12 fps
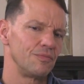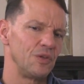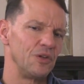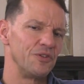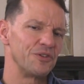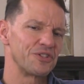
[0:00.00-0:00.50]

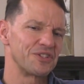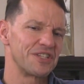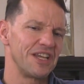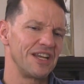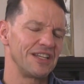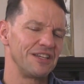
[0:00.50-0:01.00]
there's a
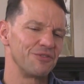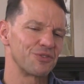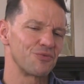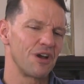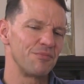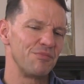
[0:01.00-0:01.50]
saying, I think it was
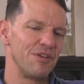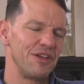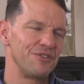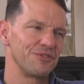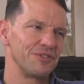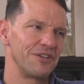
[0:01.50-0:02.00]
Rahm
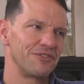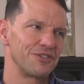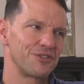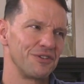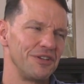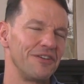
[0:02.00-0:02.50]
Emanuel,
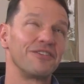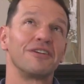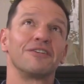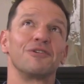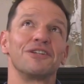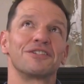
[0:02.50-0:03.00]

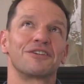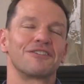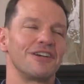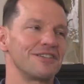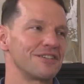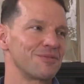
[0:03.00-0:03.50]
never waste a
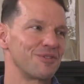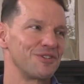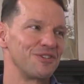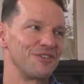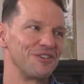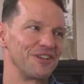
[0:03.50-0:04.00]
crisis,
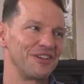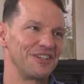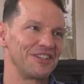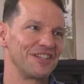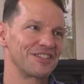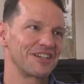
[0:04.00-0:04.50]
because you can
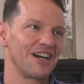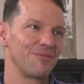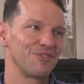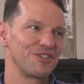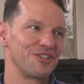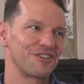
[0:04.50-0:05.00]
get things
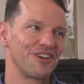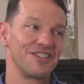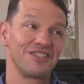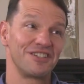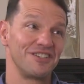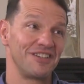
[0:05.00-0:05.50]
accomplished in a
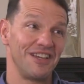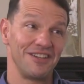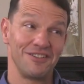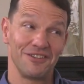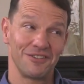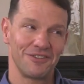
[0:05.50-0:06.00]
crisis you
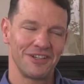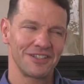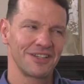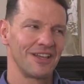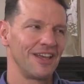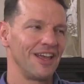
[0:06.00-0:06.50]
can't do
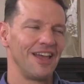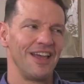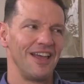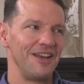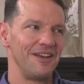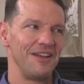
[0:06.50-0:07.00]
otherwise.
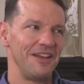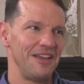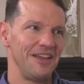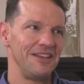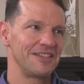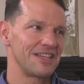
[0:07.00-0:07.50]
And
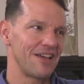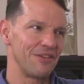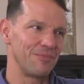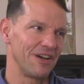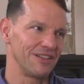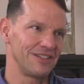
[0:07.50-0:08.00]
any
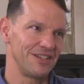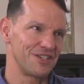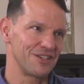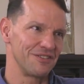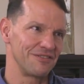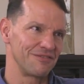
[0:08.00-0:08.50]
savvy
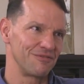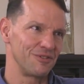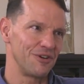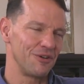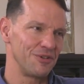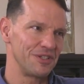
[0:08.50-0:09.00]
politician
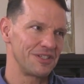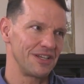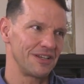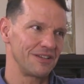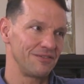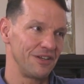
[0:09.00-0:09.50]
will always
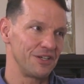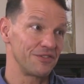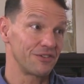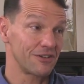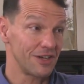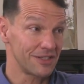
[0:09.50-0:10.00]
take advantage
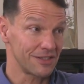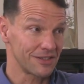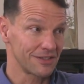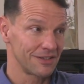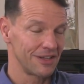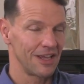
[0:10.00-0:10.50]
of a crisis.